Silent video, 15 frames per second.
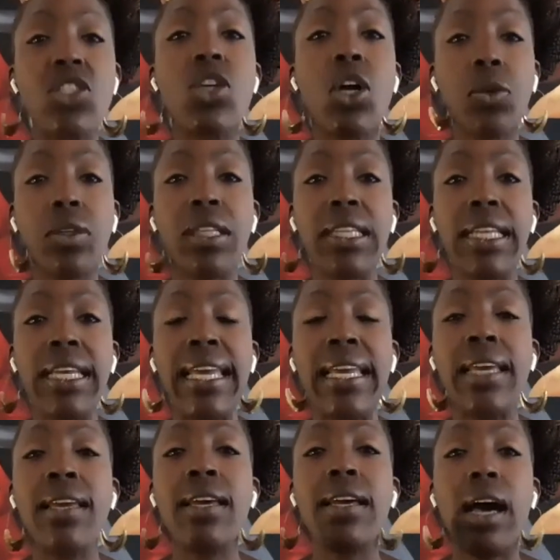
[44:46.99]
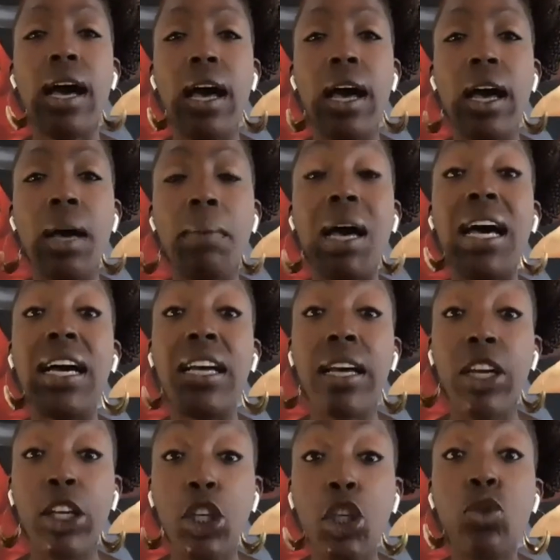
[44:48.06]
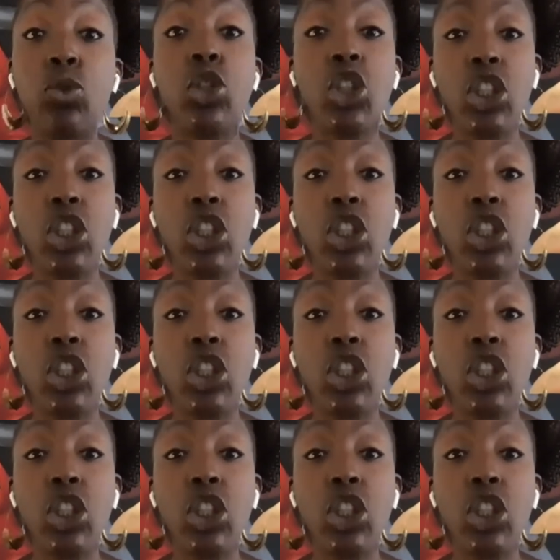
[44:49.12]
but it's certainly a